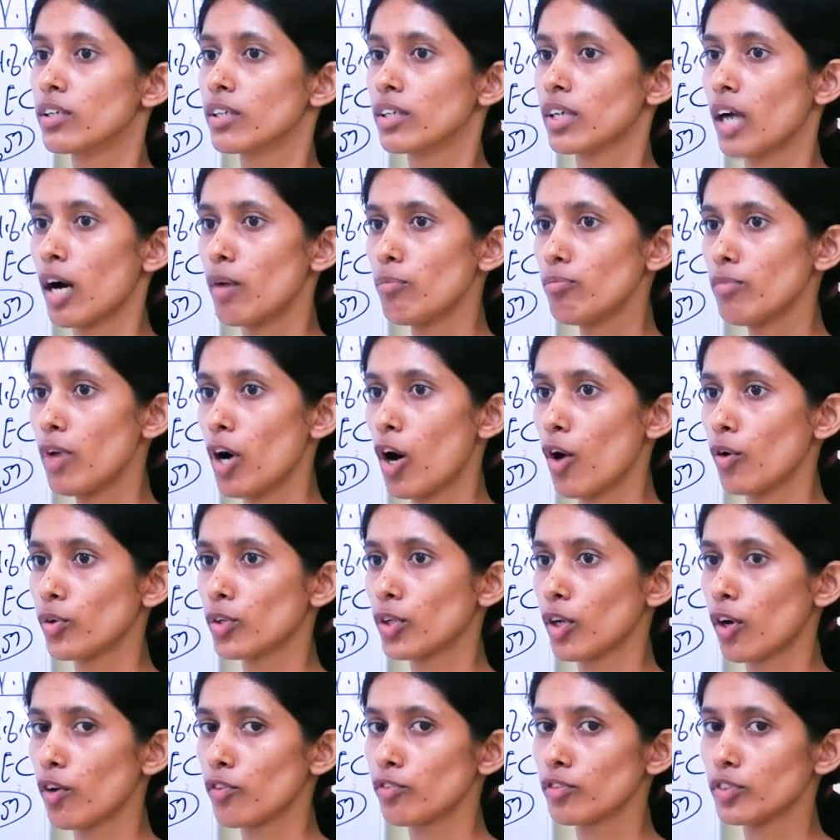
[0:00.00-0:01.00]
come
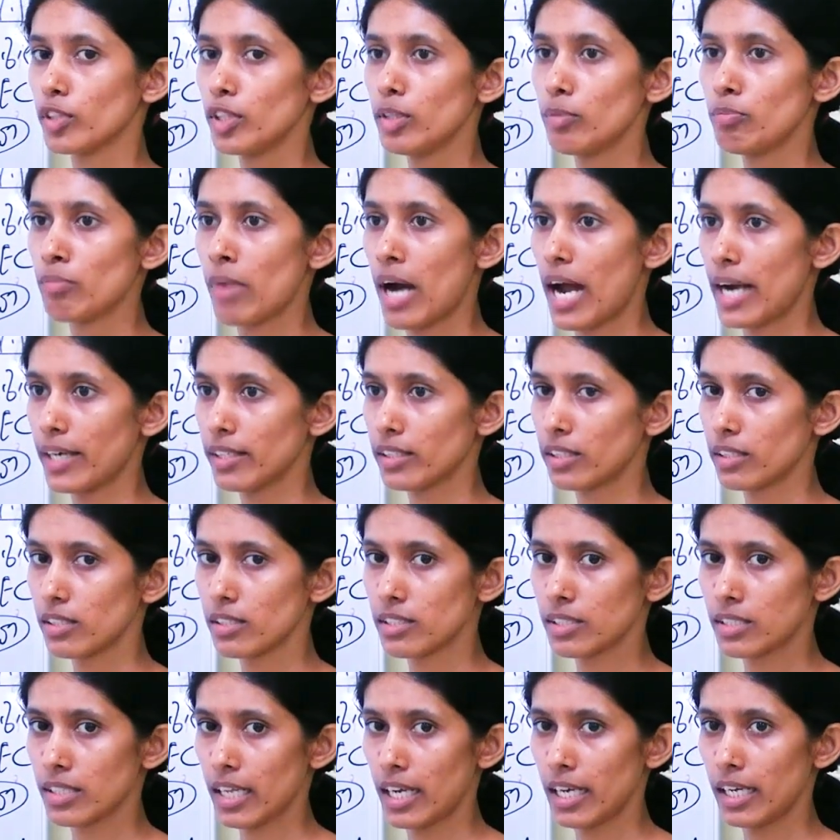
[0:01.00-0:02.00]
out of the mantle
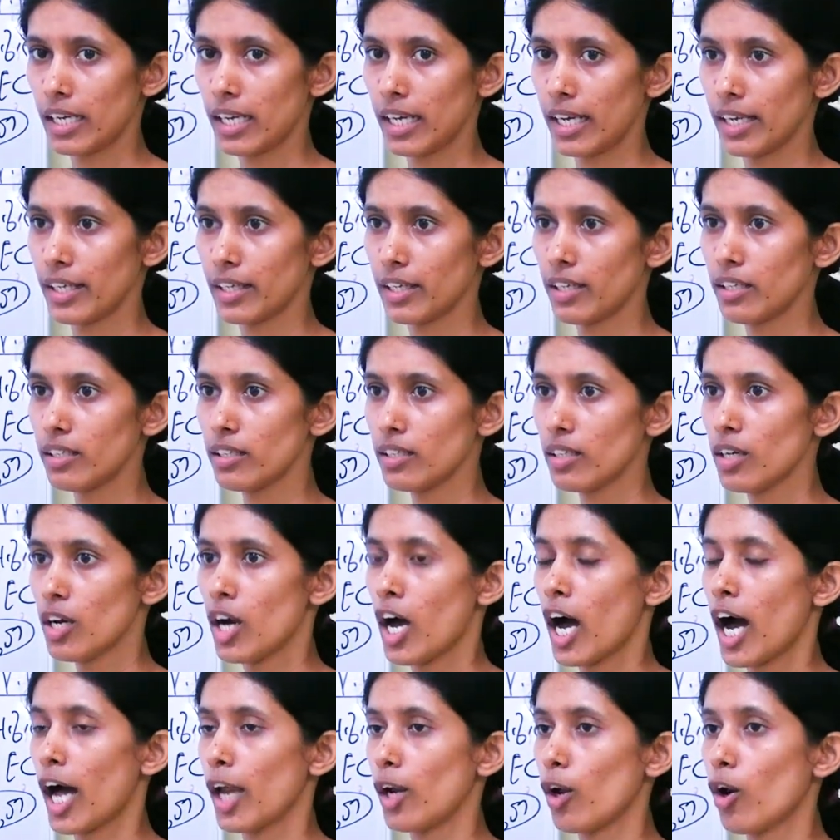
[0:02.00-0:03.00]
cell layer
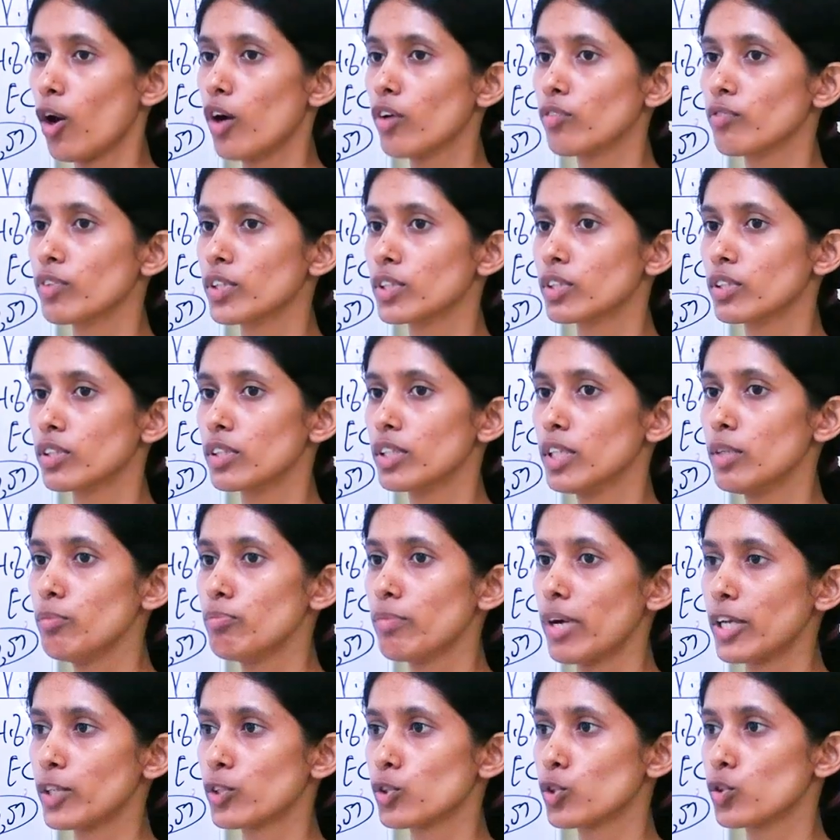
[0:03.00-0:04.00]
along with the
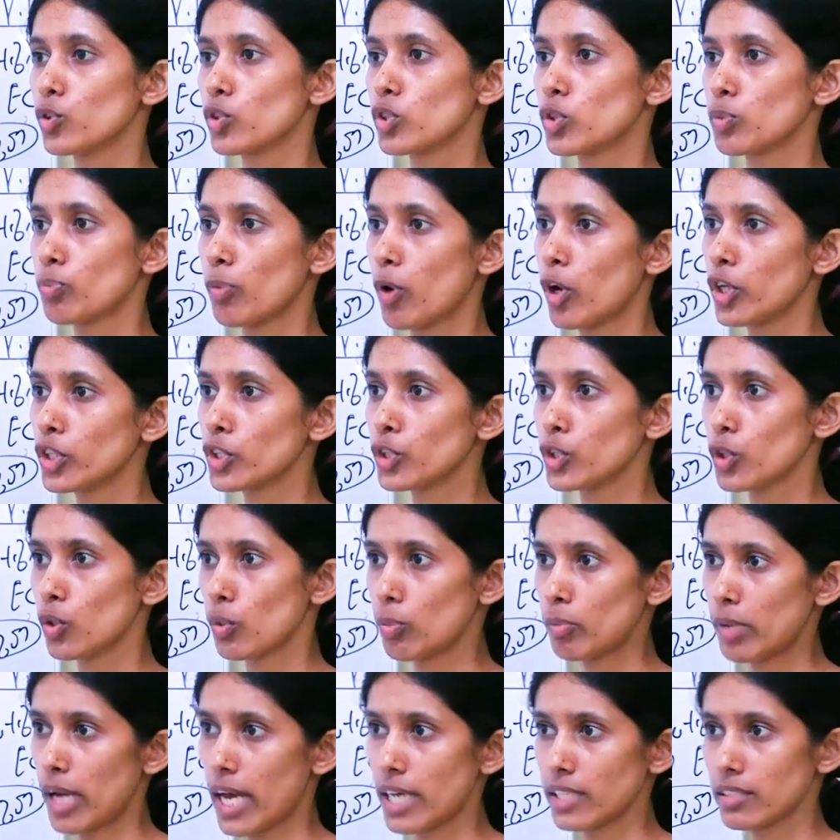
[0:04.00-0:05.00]
matured
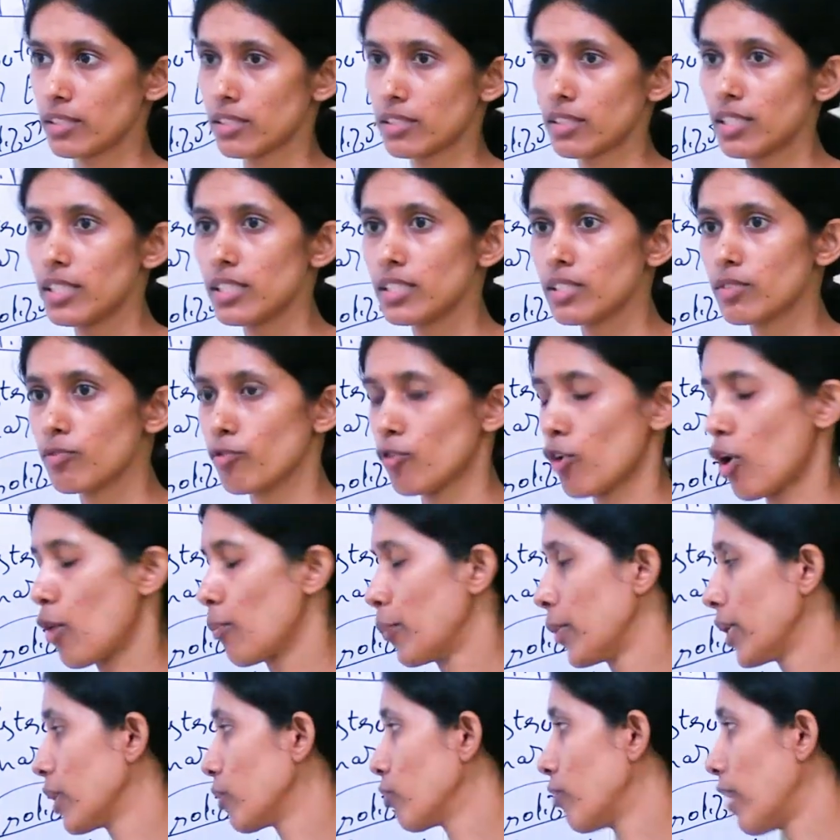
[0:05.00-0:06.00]
spongioblast cells,
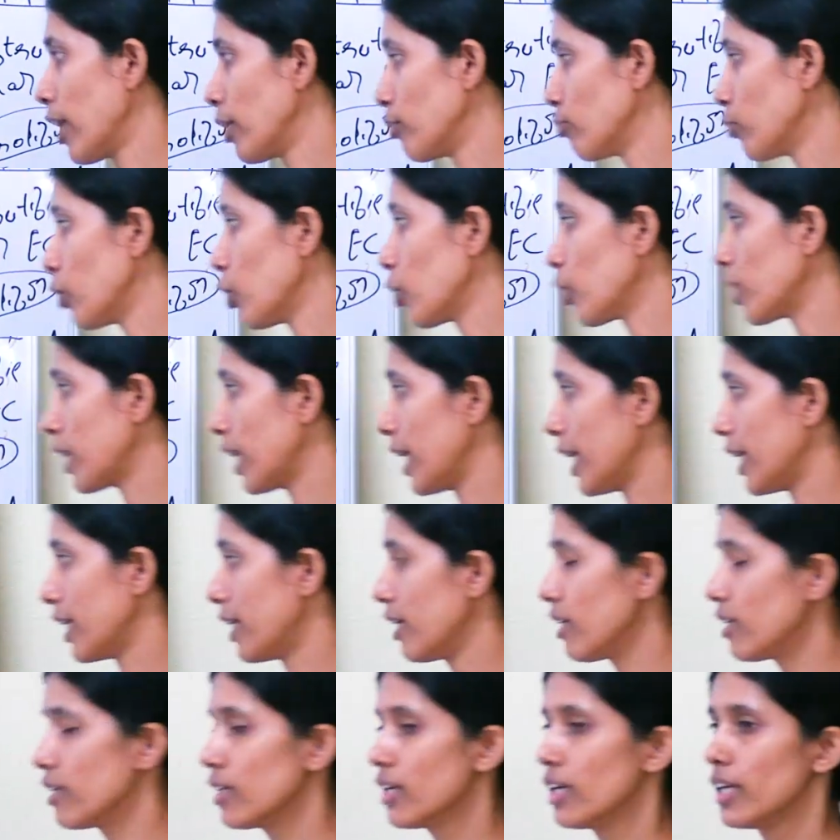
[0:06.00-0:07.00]
forming one more
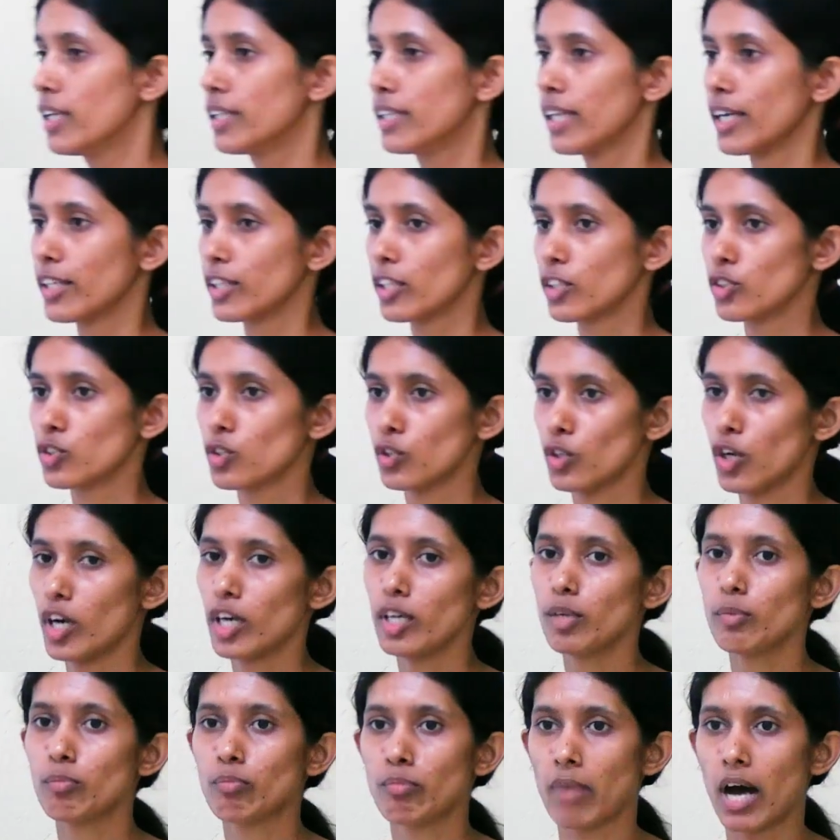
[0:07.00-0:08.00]
layer, that is
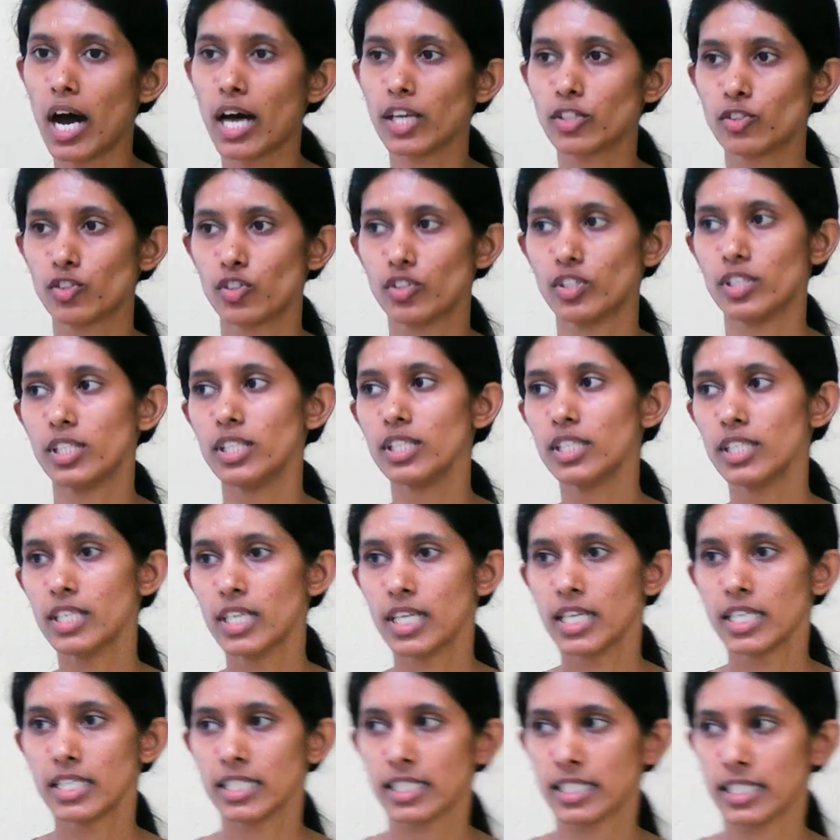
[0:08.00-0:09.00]
your marginal
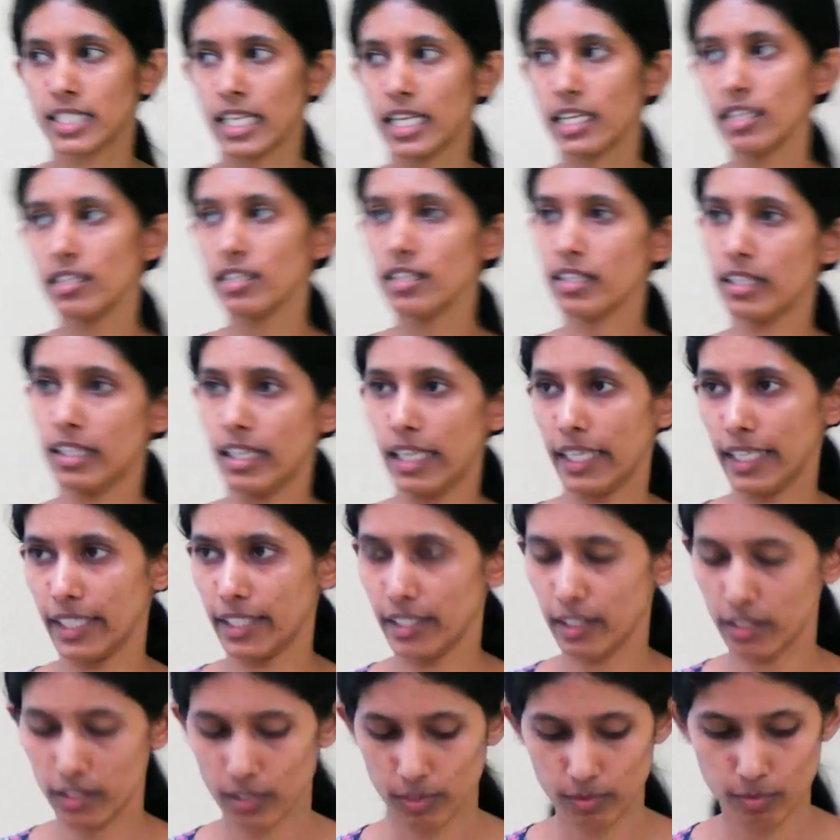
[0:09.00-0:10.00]
cell
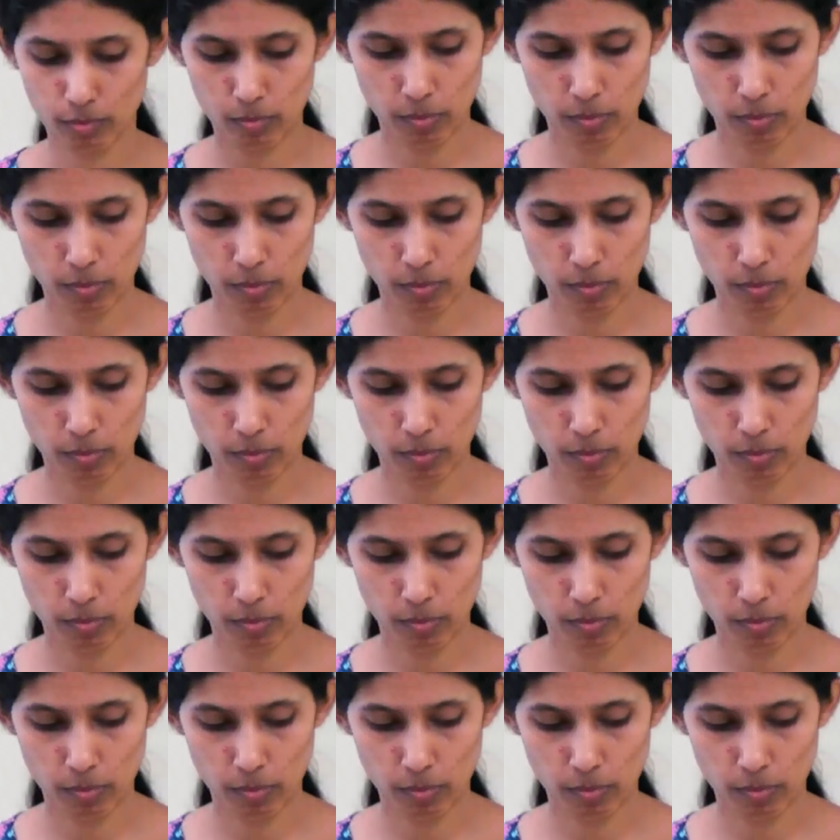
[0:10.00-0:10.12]
layer.